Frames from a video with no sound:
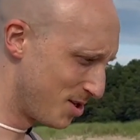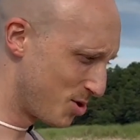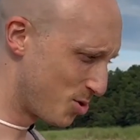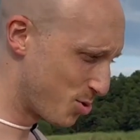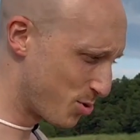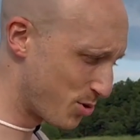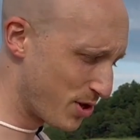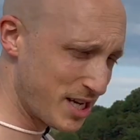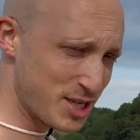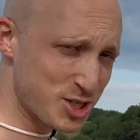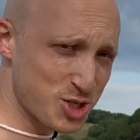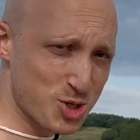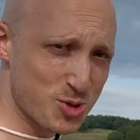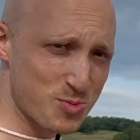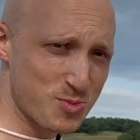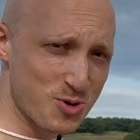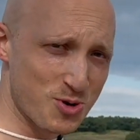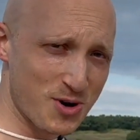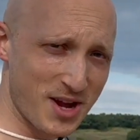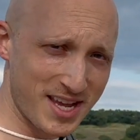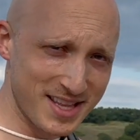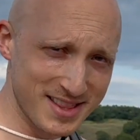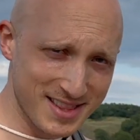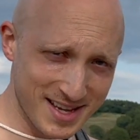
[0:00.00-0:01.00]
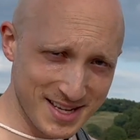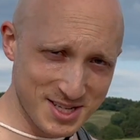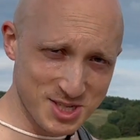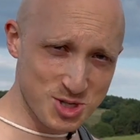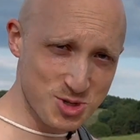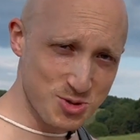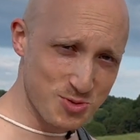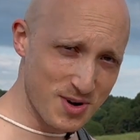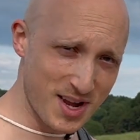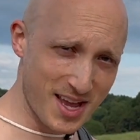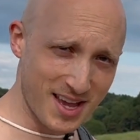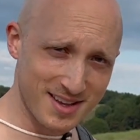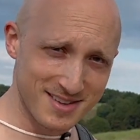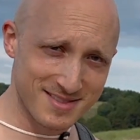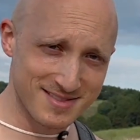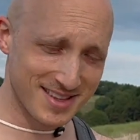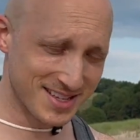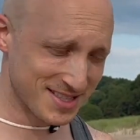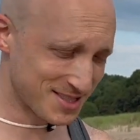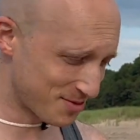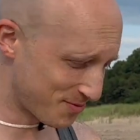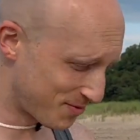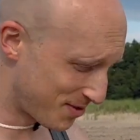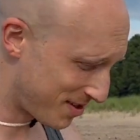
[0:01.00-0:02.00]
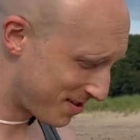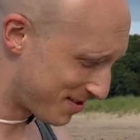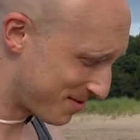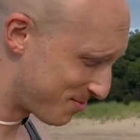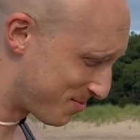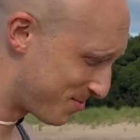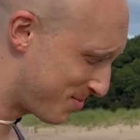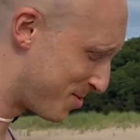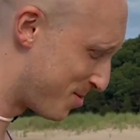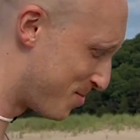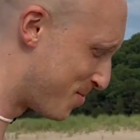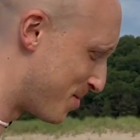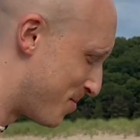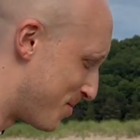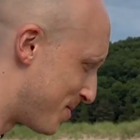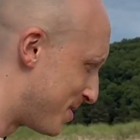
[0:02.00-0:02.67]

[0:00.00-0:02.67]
glacial moraine like terrain. That's a very, little bit